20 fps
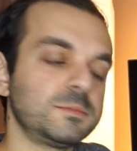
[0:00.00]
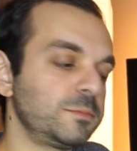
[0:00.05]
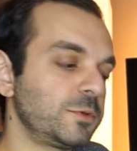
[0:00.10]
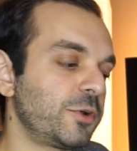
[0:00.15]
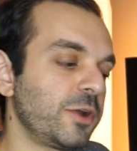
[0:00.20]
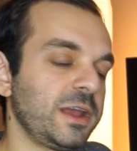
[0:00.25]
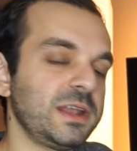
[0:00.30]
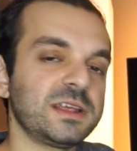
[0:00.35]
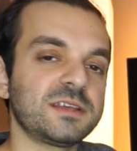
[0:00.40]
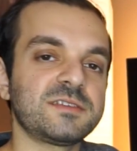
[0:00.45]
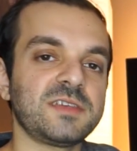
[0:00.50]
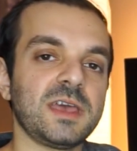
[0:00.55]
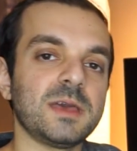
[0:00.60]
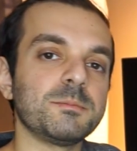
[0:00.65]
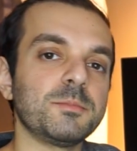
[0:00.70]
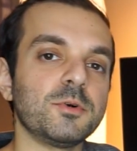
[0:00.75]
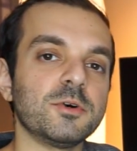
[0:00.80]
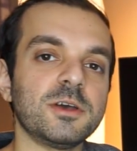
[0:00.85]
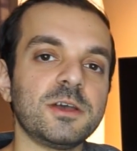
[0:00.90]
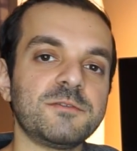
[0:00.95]
great
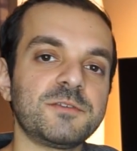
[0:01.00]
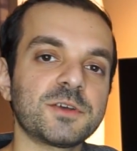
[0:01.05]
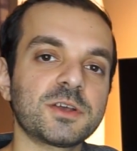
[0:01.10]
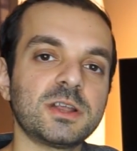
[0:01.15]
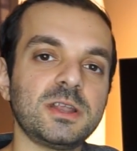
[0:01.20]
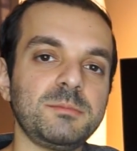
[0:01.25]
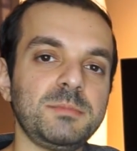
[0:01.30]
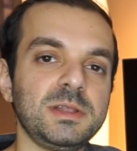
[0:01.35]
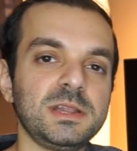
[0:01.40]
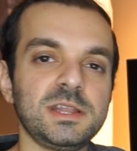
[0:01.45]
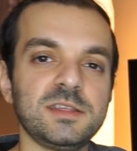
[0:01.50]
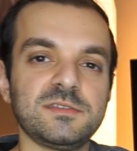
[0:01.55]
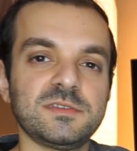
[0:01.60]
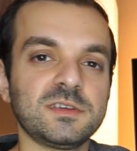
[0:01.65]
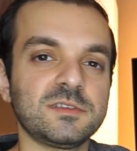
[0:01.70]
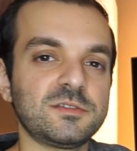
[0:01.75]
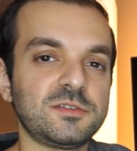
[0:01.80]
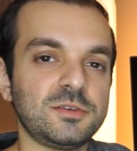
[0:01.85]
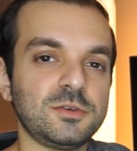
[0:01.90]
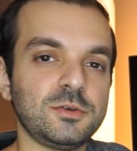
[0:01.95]
example. If you're going to be
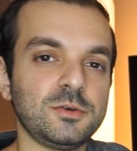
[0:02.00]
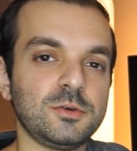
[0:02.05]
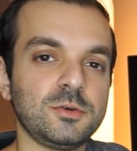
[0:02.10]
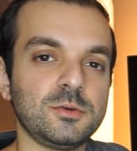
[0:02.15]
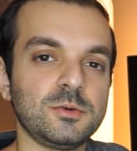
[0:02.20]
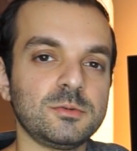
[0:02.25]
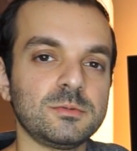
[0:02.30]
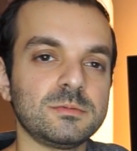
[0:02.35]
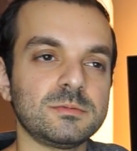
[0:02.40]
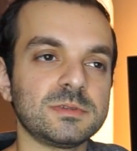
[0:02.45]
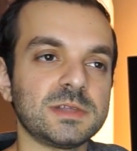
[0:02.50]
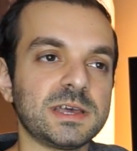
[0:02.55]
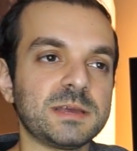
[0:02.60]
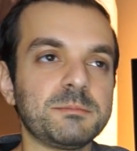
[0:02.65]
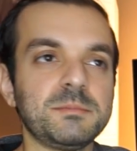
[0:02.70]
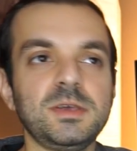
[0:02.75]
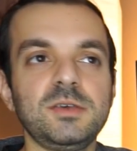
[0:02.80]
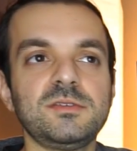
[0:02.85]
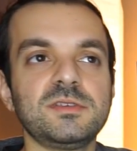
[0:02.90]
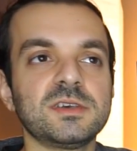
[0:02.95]
listening to
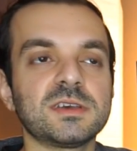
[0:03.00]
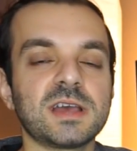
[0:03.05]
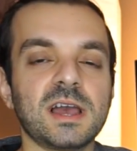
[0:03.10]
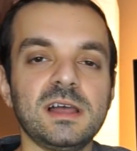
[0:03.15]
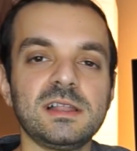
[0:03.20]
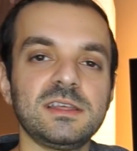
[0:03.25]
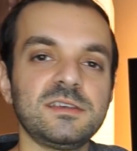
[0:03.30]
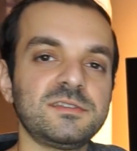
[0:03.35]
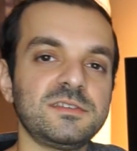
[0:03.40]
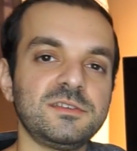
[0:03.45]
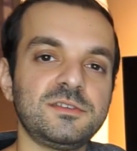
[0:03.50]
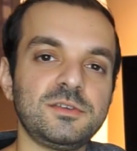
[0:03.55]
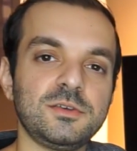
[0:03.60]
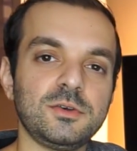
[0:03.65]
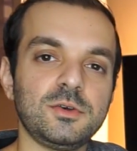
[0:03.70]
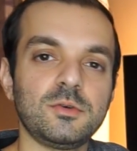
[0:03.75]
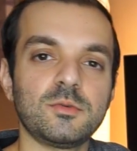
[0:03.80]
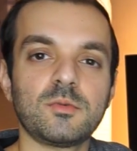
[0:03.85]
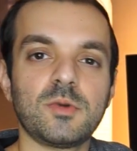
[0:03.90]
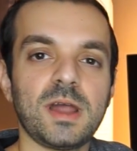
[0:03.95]
like music, I listen
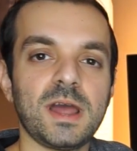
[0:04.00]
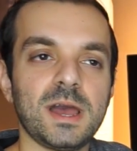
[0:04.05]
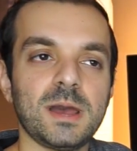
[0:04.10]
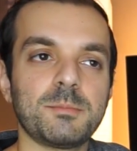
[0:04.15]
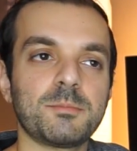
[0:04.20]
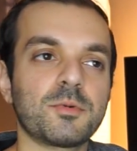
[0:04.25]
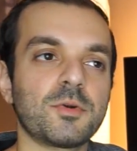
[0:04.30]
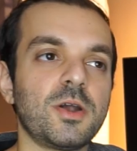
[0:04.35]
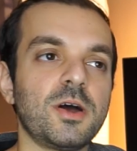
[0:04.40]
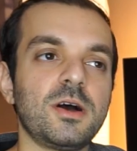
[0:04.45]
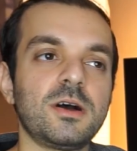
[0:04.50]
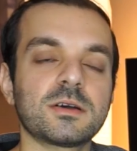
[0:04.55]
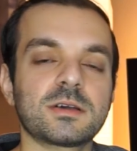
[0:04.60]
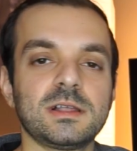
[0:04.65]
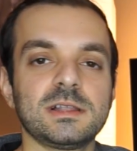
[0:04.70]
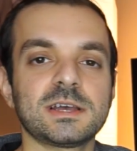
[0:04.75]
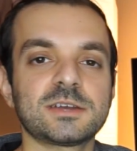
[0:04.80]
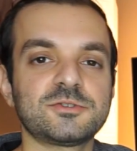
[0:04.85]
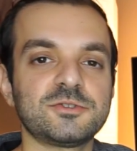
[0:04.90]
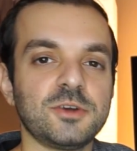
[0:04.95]
to rap, rock,
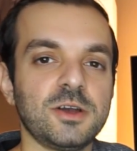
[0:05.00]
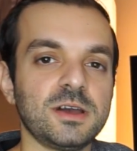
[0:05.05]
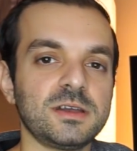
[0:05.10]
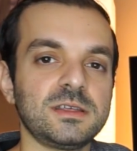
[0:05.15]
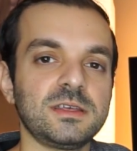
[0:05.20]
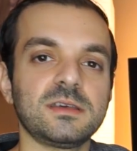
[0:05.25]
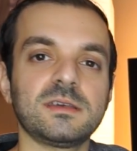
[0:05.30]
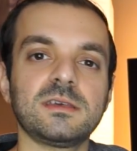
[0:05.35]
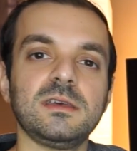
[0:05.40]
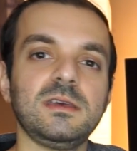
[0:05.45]
electronic,